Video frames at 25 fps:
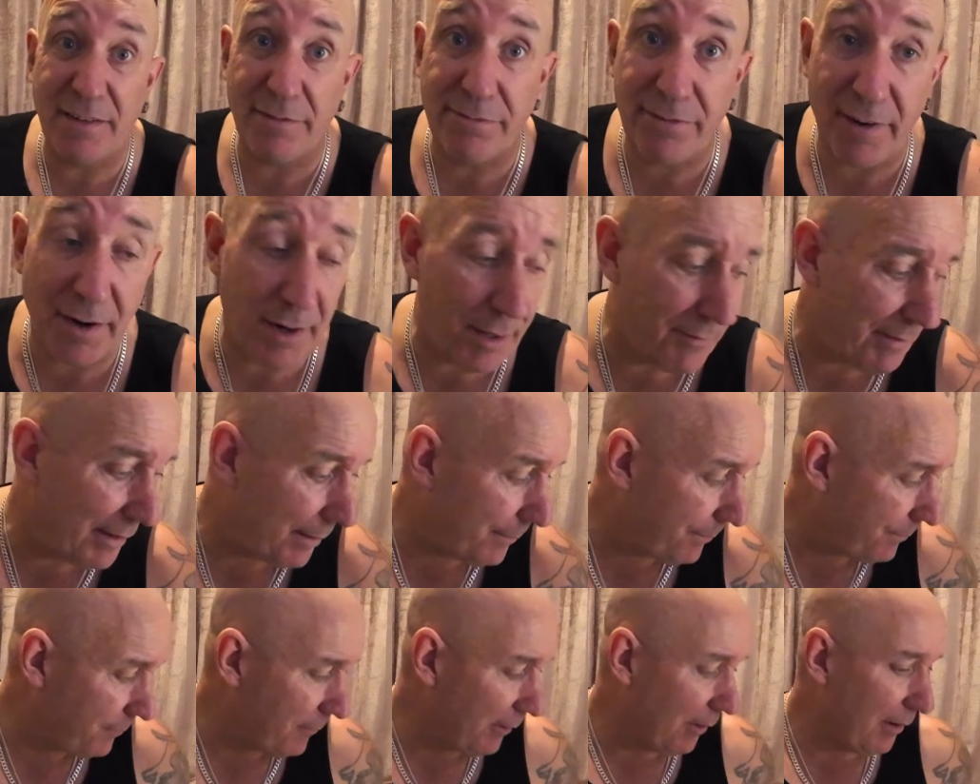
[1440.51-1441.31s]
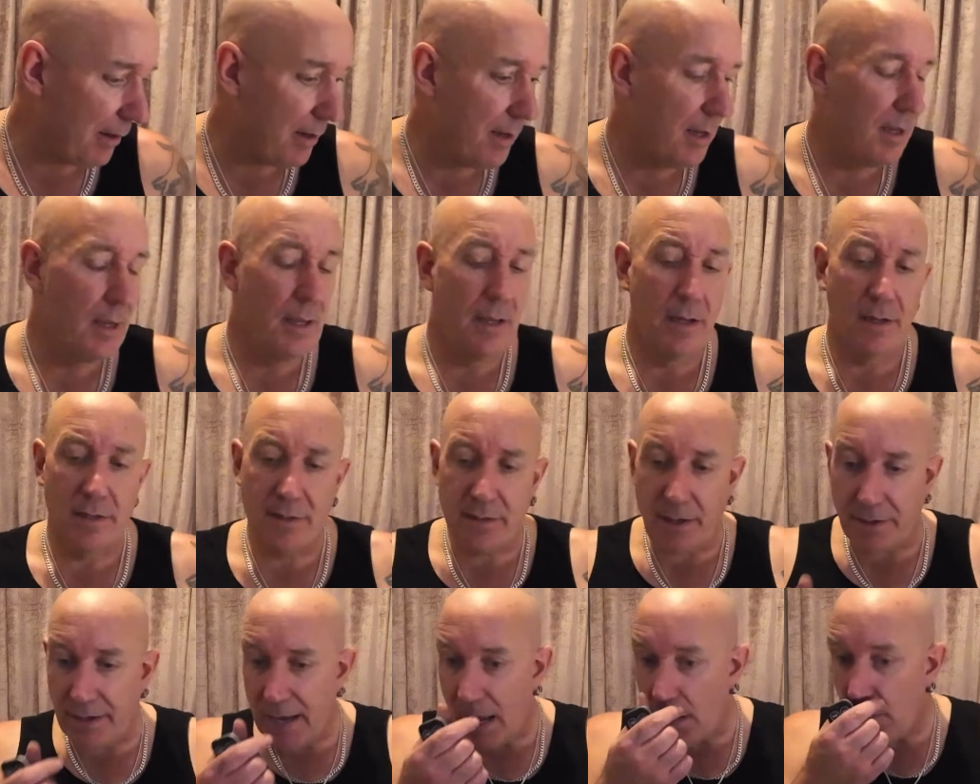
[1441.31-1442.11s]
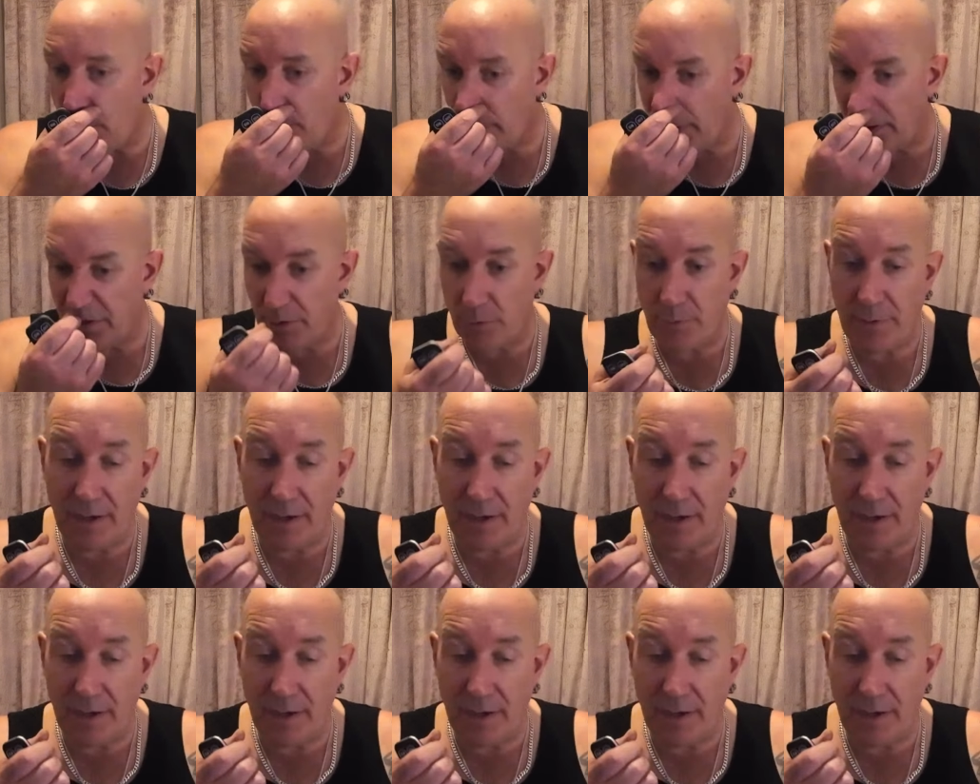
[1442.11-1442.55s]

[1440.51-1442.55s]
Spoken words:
front of it, right? So now what we're going to do?